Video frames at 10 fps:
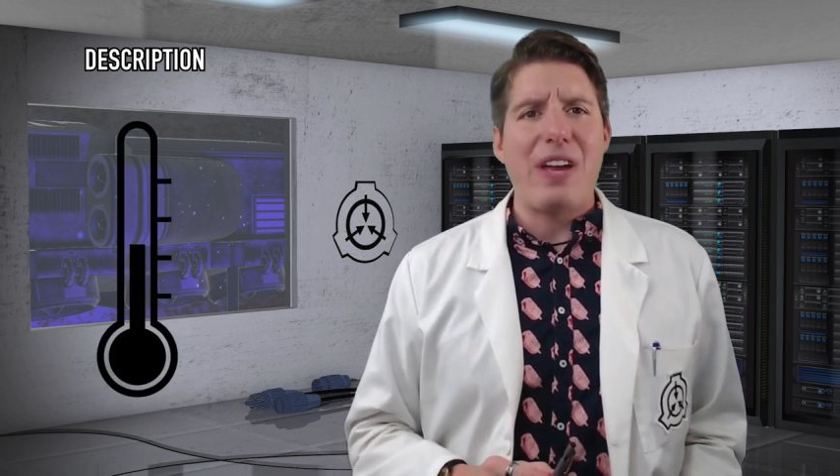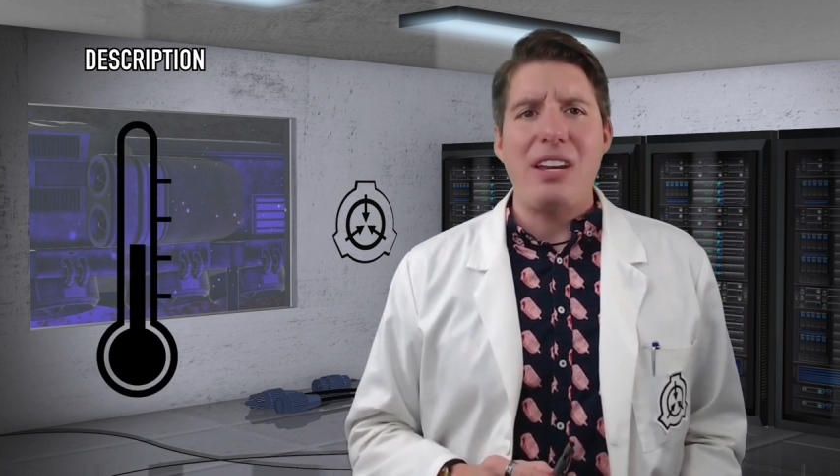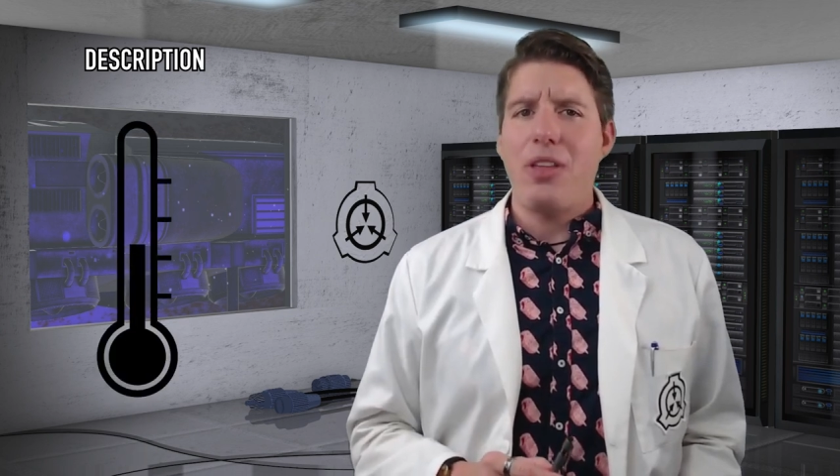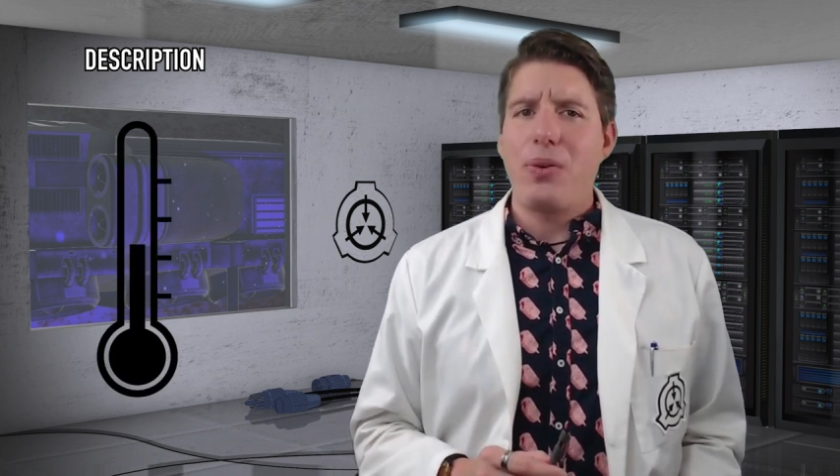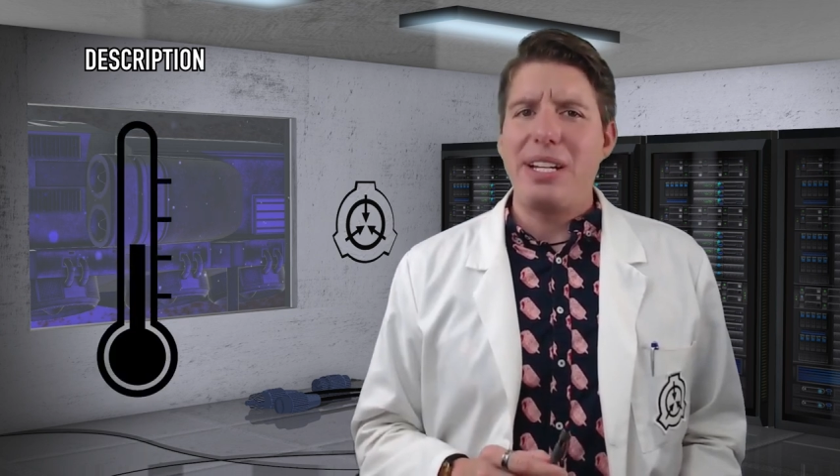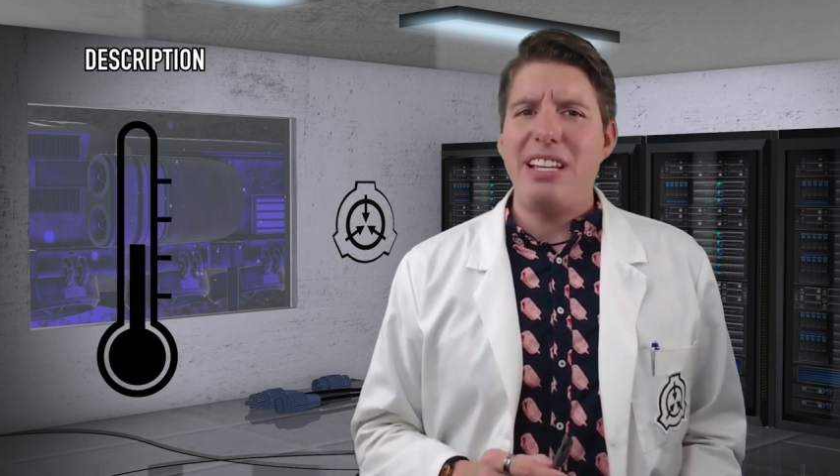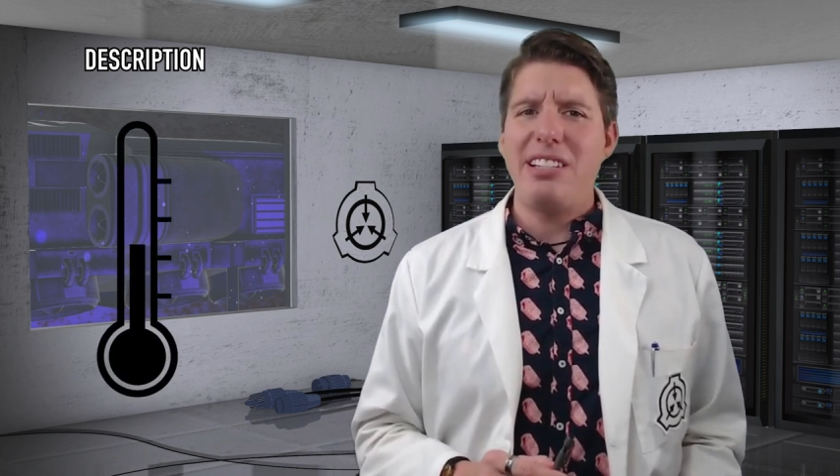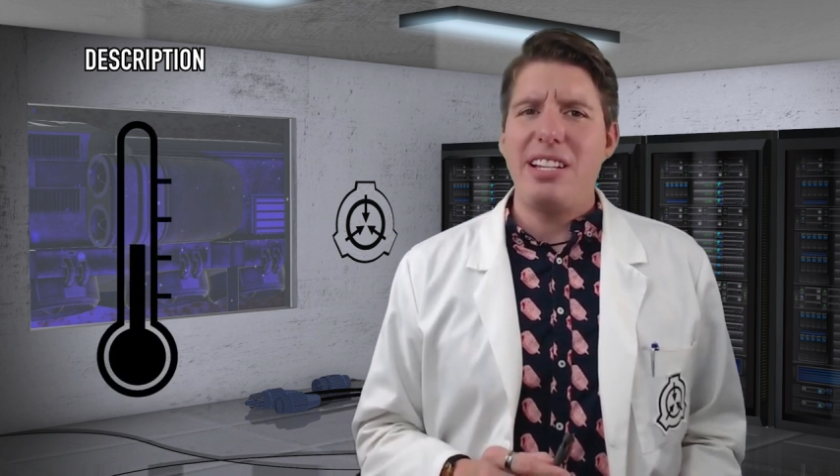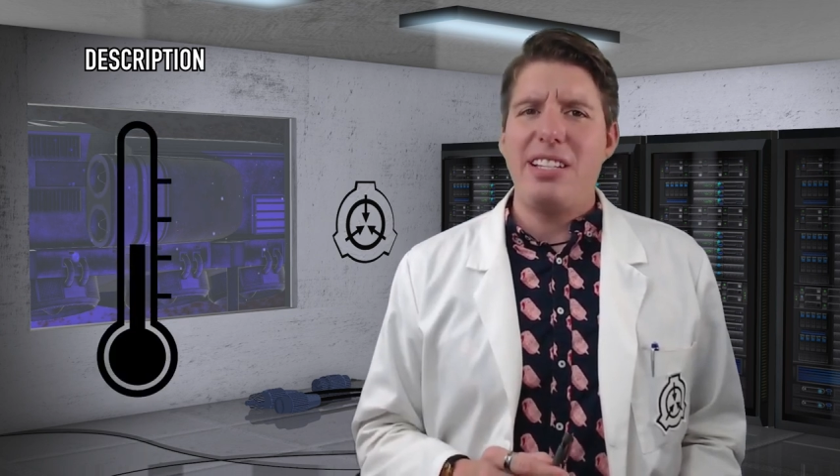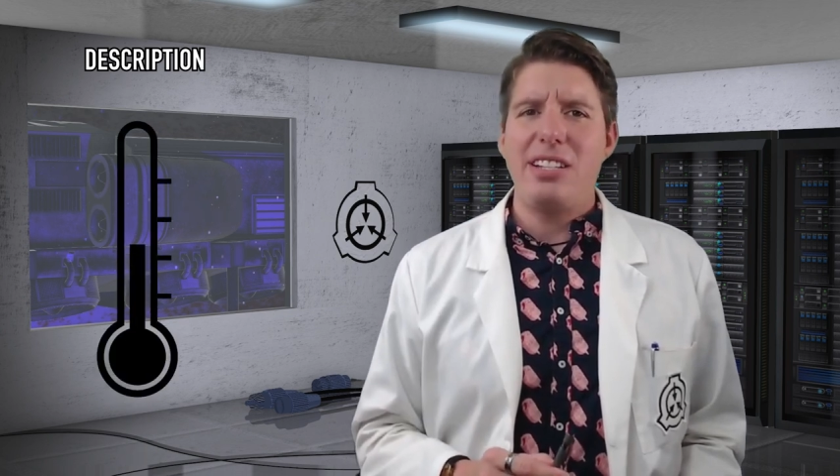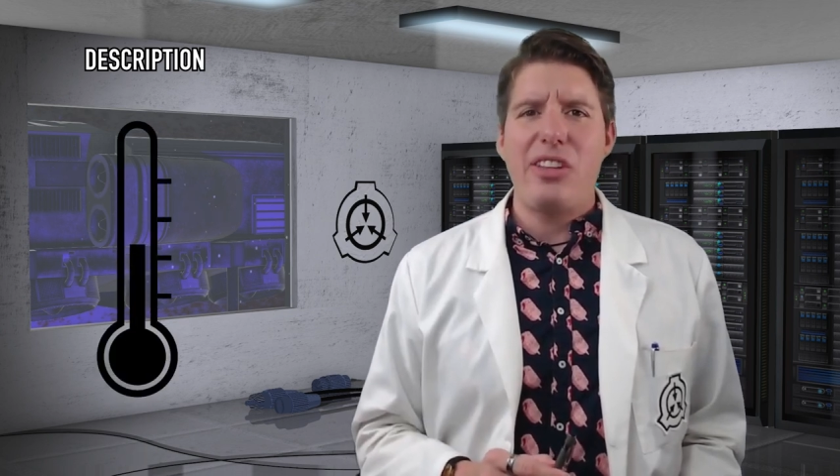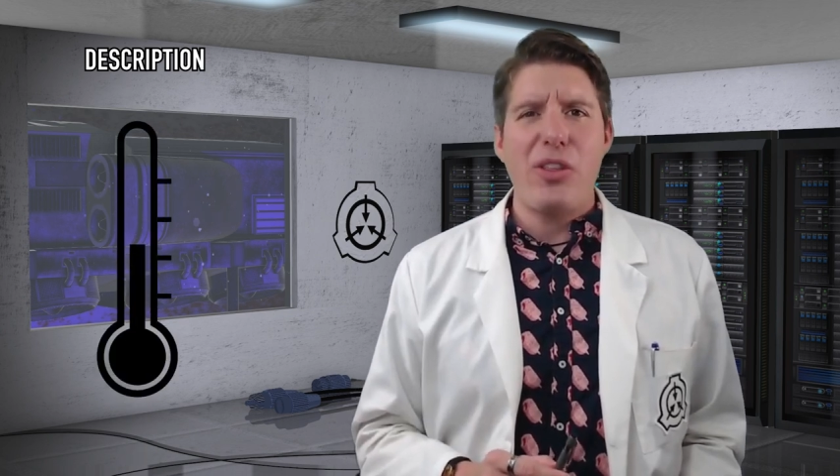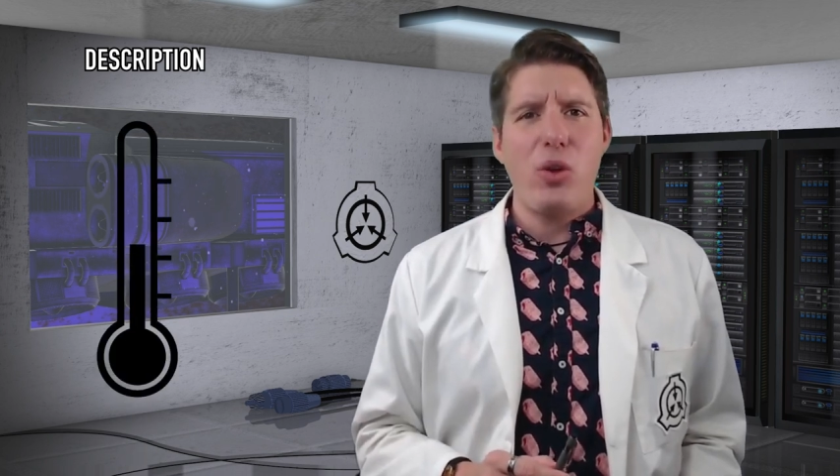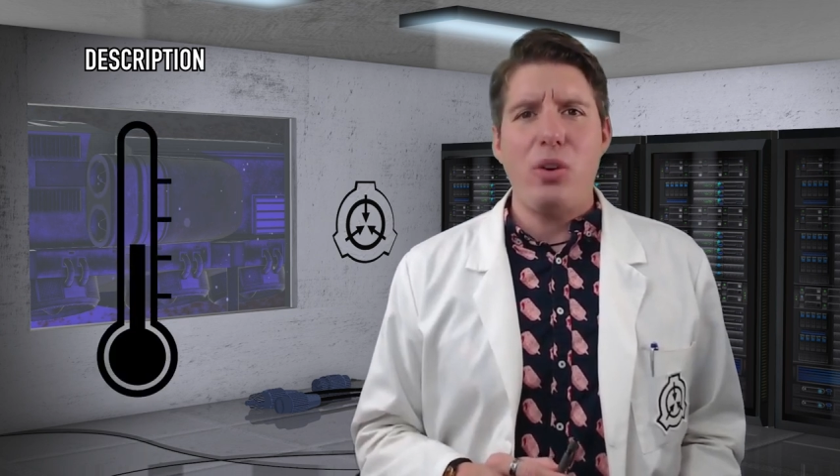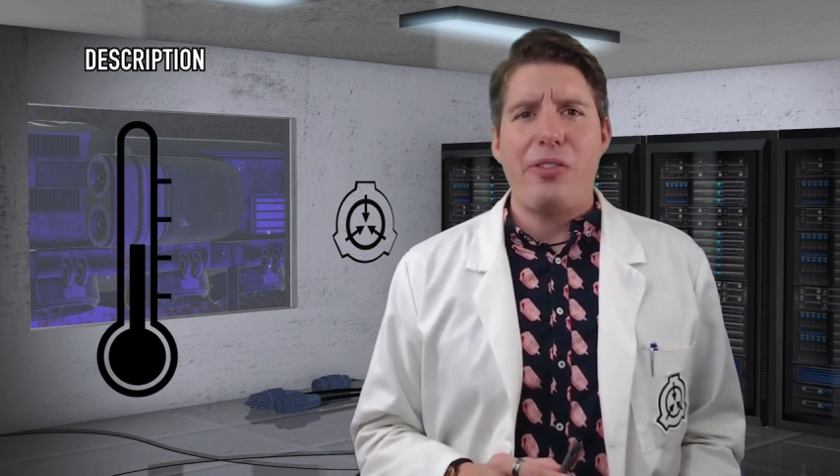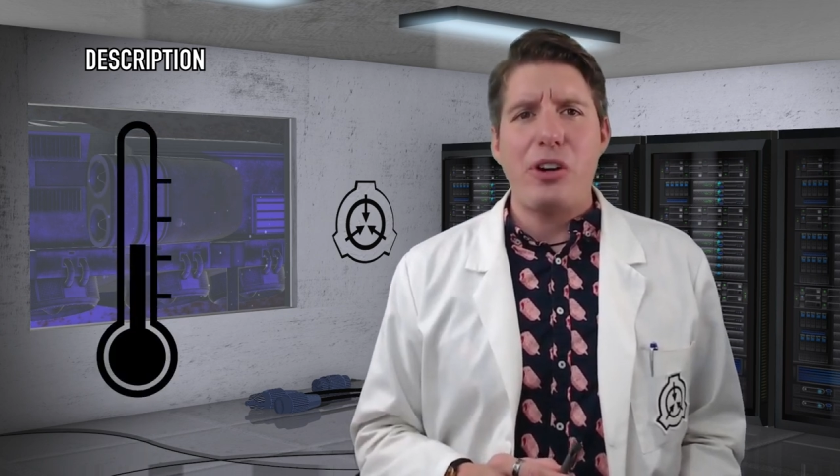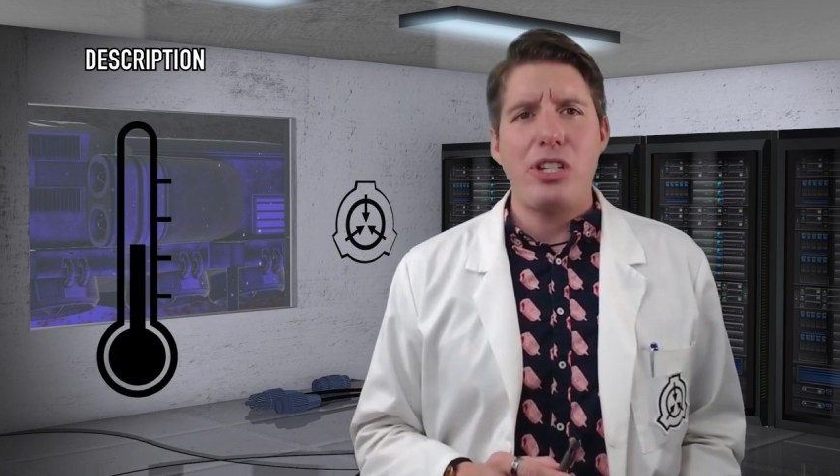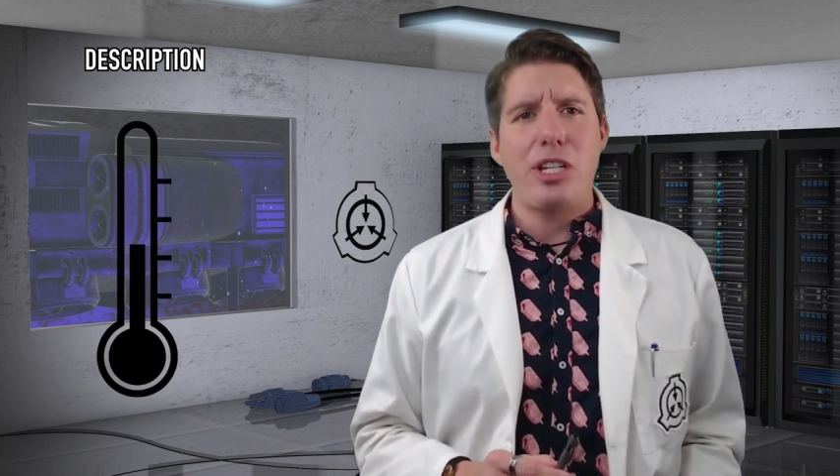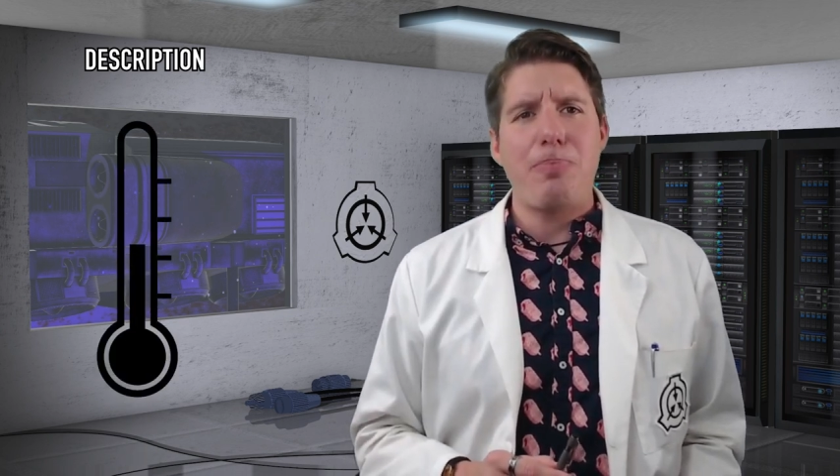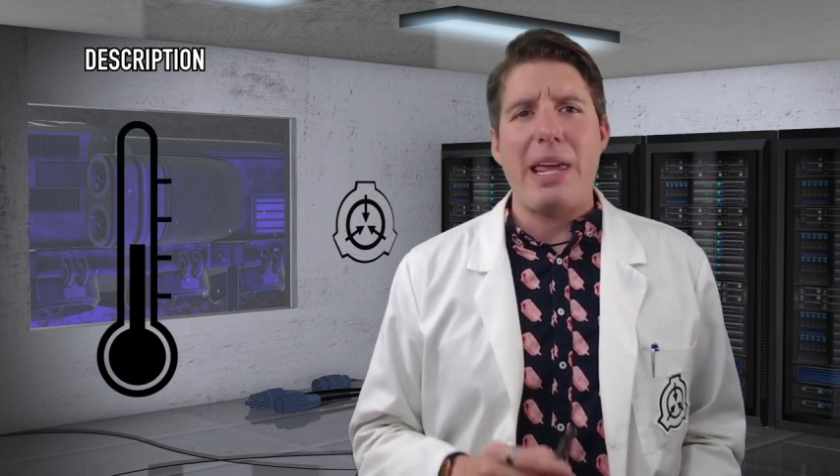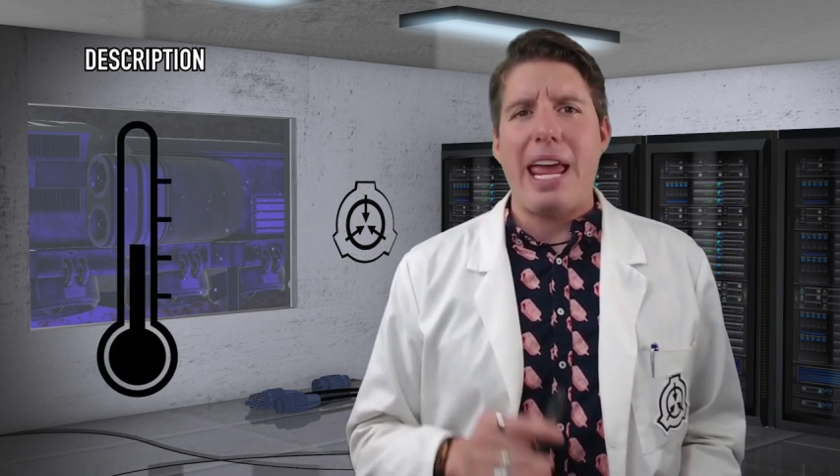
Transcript: and other existences in the universe display